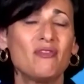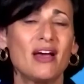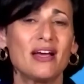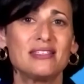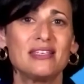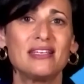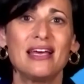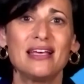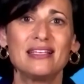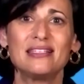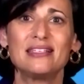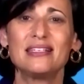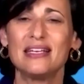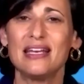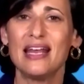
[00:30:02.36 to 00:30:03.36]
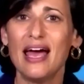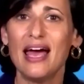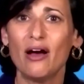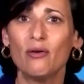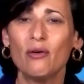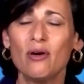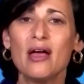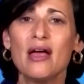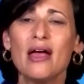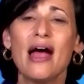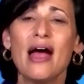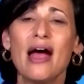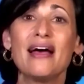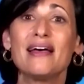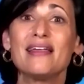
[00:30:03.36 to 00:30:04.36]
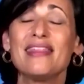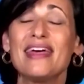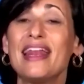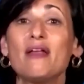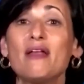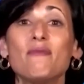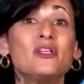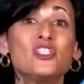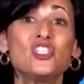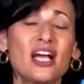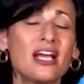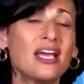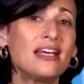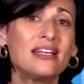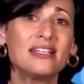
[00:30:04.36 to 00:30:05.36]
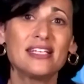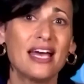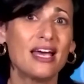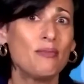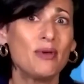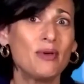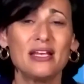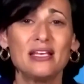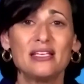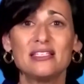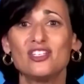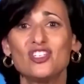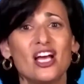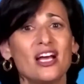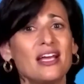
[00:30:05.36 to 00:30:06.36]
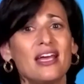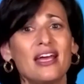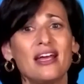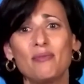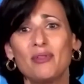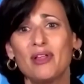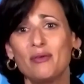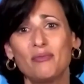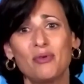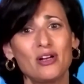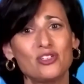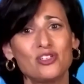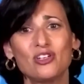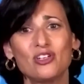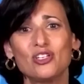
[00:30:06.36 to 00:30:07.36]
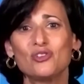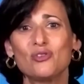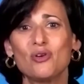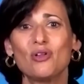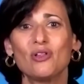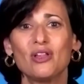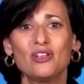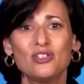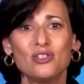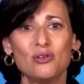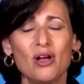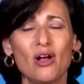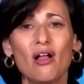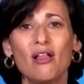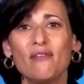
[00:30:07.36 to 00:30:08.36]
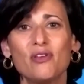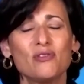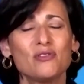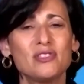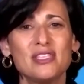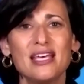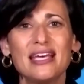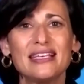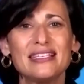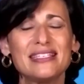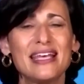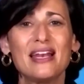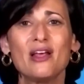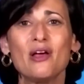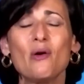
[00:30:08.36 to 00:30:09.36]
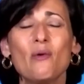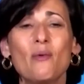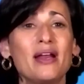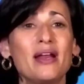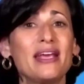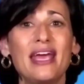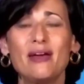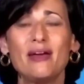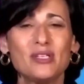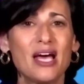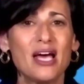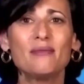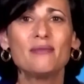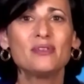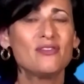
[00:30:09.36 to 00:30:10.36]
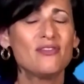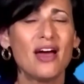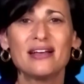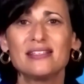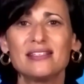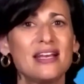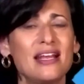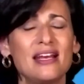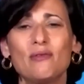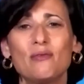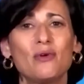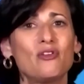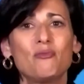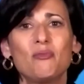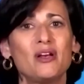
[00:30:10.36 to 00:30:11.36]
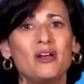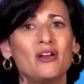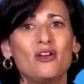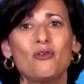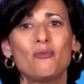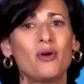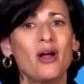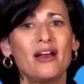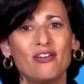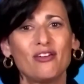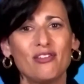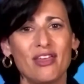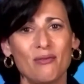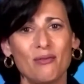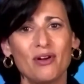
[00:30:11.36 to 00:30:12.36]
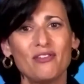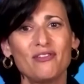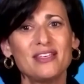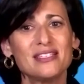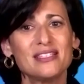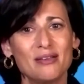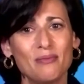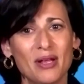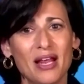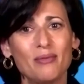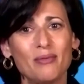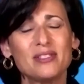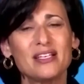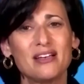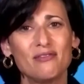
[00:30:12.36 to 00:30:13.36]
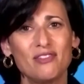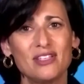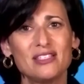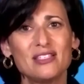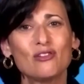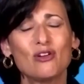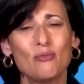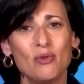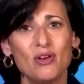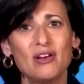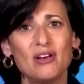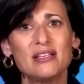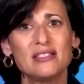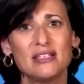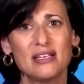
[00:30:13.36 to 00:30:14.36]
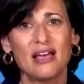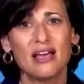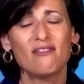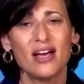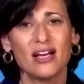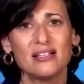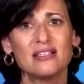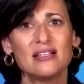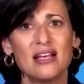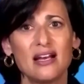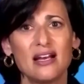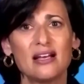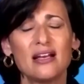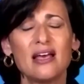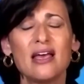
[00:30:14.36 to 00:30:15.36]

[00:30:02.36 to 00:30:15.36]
vaccine hesitant now, that had been checking diabetes and checking blood pressure control and doing all of those things, that when it came time to vaccinate, it would have been a no-brainer. They would have easily been able to convince their communities to get vaccinated.